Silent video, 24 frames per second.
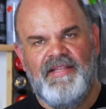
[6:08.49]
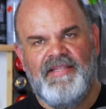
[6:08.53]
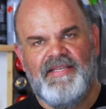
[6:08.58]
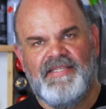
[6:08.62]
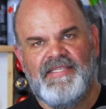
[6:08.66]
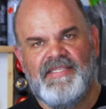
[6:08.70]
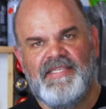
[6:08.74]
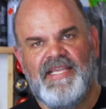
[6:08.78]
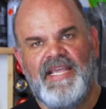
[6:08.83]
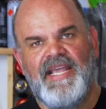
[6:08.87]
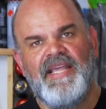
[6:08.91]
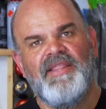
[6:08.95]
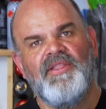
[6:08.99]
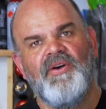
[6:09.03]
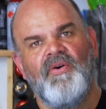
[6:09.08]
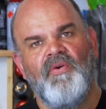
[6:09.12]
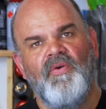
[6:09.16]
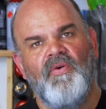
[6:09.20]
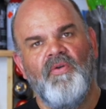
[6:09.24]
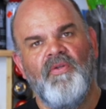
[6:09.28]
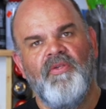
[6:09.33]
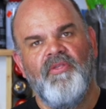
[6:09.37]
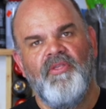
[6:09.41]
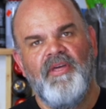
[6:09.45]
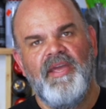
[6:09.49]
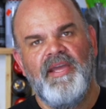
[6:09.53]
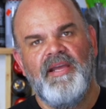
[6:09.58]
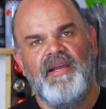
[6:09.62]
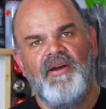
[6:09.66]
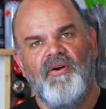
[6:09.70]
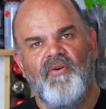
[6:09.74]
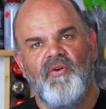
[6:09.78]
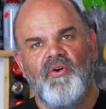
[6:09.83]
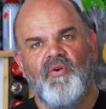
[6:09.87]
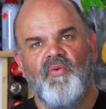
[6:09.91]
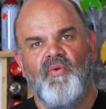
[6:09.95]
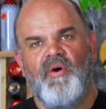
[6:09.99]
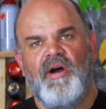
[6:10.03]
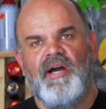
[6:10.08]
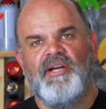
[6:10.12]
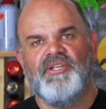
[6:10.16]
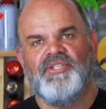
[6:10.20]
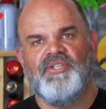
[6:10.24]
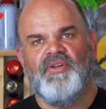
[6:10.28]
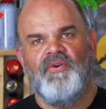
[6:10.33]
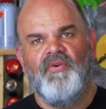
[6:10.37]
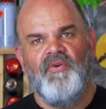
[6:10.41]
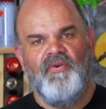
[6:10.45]
to sand the whole thing or wash
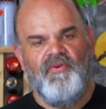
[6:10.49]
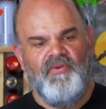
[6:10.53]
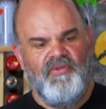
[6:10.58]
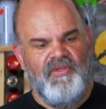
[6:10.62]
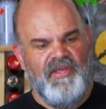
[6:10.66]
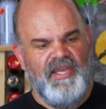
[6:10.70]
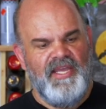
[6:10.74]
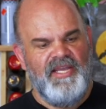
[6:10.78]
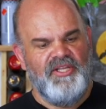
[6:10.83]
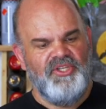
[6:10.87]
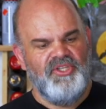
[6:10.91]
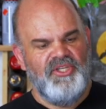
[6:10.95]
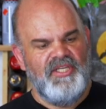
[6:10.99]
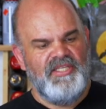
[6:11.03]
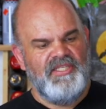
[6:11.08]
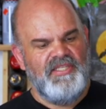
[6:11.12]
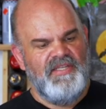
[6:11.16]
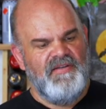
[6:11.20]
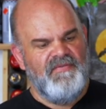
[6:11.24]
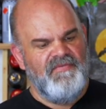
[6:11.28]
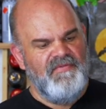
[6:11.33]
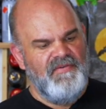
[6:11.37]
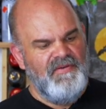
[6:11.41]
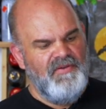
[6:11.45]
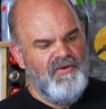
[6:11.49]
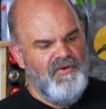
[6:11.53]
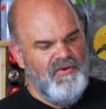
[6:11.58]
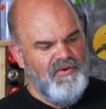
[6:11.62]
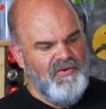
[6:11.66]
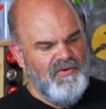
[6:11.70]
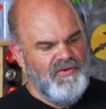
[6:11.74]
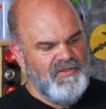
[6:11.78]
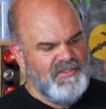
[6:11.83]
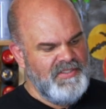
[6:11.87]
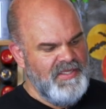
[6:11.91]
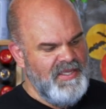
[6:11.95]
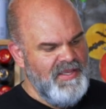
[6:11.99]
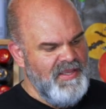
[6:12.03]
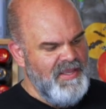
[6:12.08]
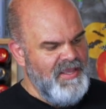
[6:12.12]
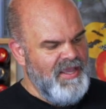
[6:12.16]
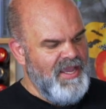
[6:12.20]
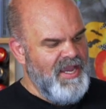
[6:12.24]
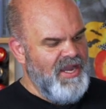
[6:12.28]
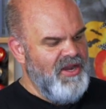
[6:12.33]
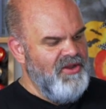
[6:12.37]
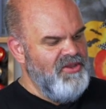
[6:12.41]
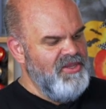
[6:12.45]
the whole thing, just different logos.
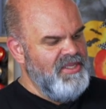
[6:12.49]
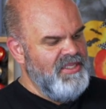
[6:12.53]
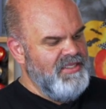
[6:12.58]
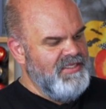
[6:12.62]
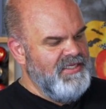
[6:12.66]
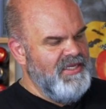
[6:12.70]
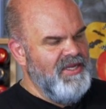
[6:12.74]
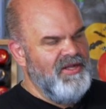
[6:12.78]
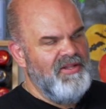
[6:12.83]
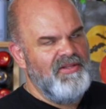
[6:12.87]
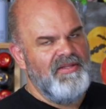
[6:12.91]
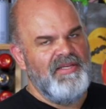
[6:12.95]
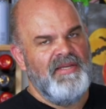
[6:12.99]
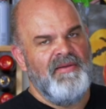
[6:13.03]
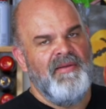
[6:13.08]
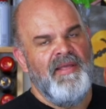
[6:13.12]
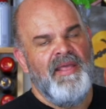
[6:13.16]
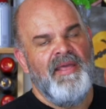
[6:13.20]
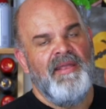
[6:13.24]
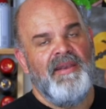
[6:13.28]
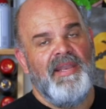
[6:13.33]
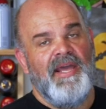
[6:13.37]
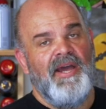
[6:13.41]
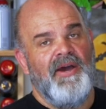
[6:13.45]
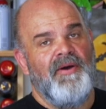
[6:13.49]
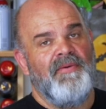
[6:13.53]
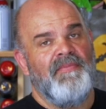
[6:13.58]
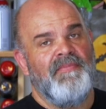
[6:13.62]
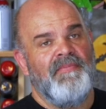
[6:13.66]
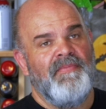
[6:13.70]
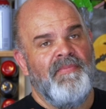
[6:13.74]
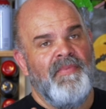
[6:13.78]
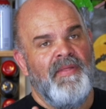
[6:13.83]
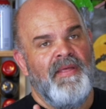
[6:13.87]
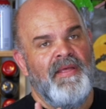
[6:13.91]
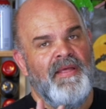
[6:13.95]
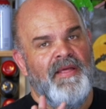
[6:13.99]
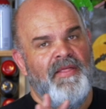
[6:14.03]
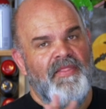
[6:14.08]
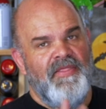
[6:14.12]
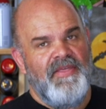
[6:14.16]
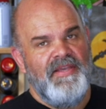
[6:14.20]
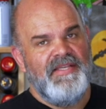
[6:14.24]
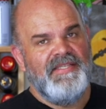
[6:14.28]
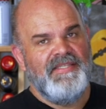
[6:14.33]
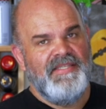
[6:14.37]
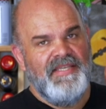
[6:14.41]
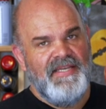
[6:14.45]
How you can tell? Now,
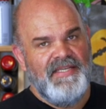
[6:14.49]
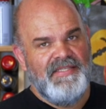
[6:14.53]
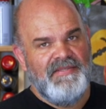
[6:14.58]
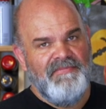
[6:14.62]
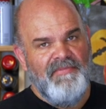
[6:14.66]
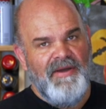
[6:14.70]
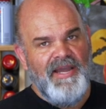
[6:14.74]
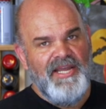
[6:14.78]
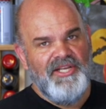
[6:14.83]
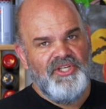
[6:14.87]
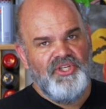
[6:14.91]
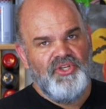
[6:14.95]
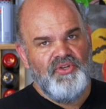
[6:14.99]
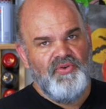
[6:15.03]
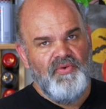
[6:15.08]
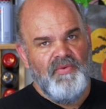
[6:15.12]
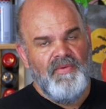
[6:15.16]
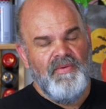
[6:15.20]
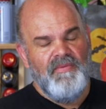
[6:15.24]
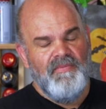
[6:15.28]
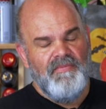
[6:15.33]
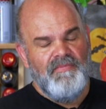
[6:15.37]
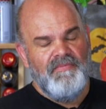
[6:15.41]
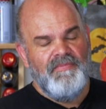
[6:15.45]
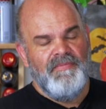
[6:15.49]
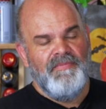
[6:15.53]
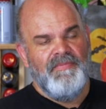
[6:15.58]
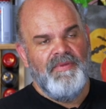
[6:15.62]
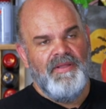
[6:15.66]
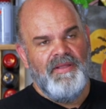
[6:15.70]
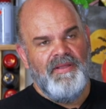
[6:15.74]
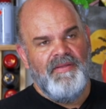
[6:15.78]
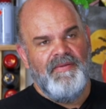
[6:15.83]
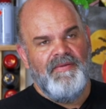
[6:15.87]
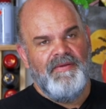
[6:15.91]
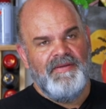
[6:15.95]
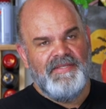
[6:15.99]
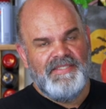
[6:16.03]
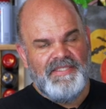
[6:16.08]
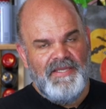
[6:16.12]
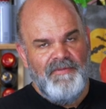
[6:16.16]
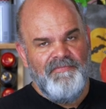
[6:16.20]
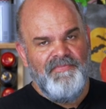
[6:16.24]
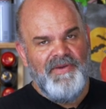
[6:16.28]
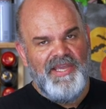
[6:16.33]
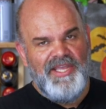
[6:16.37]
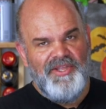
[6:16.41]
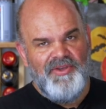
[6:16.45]
this test, mind you, some
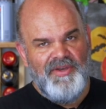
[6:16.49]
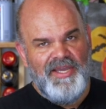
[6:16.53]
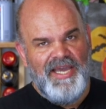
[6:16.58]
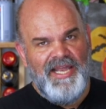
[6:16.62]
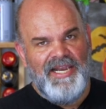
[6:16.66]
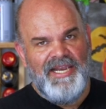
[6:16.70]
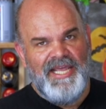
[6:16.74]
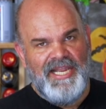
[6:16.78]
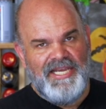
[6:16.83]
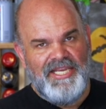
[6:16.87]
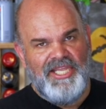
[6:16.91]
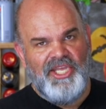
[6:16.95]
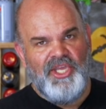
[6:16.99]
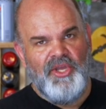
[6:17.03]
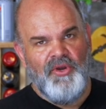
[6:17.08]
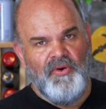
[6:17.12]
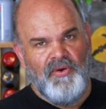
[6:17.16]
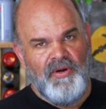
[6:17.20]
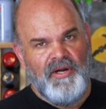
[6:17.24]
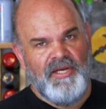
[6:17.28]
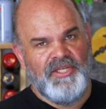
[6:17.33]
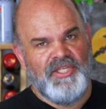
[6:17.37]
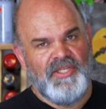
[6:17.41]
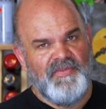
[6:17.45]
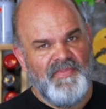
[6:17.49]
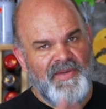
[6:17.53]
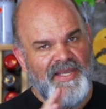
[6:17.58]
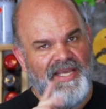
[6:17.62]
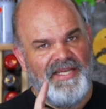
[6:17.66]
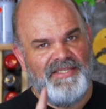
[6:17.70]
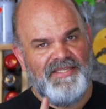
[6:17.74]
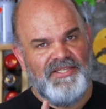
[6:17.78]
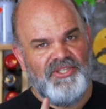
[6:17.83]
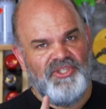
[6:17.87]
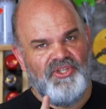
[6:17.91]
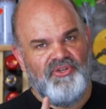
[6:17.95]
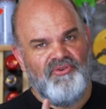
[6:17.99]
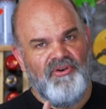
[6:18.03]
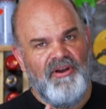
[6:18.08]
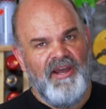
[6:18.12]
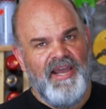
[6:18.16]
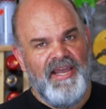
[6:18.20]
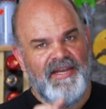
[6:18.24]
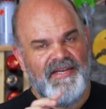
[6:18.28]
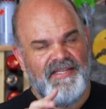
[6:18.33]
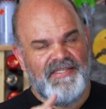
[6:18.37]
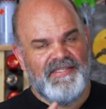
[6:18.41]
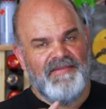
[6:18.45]
paint you gotta let cure. Just because it's
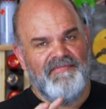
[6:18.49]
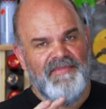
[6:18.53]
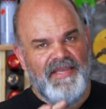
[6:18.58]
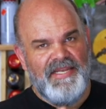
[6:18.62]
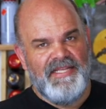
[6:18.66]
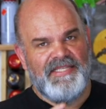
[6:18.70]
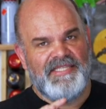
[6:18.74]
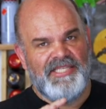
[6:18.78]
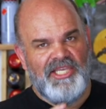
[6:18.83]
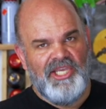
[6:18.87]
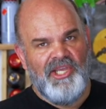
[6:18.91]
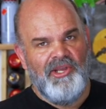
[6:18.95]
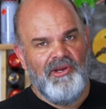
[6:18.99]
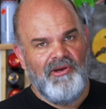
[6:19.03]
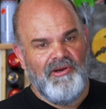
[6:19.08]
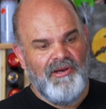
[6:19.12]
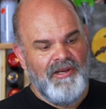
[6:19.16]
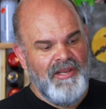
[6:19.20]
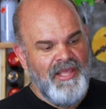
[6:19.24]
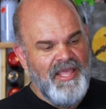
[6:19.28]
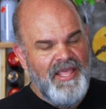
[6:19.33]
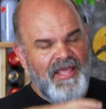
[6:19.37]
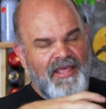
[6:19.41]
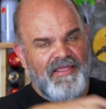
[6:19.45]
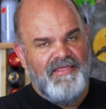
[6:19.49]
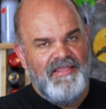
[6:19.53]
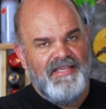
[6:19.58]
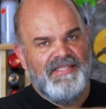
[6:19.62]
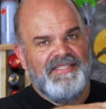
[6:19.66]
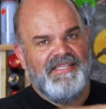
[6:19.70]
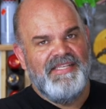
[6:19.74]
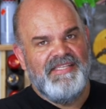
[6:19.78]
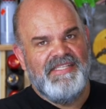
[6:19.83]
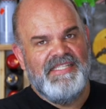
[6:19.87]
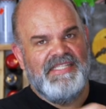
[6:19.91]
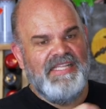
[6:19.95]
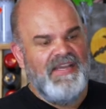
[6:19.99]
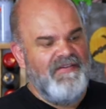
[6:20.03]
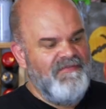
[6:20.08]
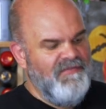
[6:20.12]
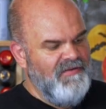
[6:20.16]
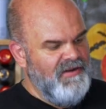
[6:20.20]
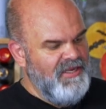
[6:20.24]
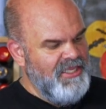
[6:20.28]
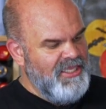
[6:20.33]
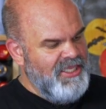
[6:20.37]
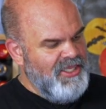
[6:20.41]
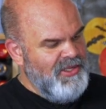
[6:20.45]
dry doesn't mean it's cured. This is
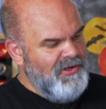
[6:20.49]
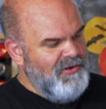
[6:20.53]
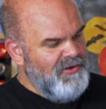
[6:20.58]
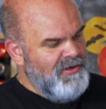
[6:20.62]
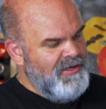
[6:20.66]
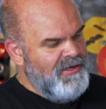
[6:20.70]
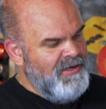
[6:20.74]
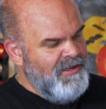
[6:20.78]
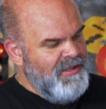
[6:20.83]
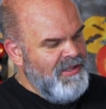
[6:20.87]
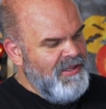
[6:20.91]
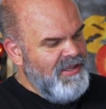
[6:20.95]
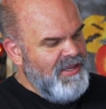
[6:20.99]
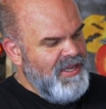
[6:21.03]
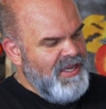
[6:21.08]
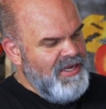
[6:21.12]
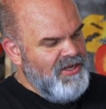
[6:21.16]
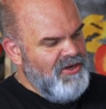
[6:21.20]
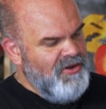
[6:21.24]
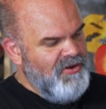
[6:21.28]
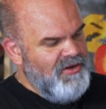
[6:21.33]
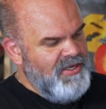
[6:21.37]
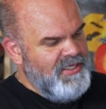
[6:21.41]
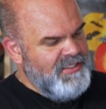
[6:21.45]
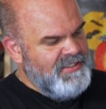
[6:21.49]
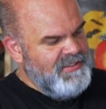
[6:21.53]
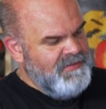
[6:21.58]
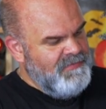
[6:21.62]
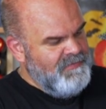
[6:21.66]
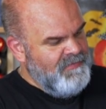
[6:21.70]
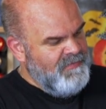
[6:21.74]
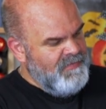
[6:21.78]
definitely cured. And notice,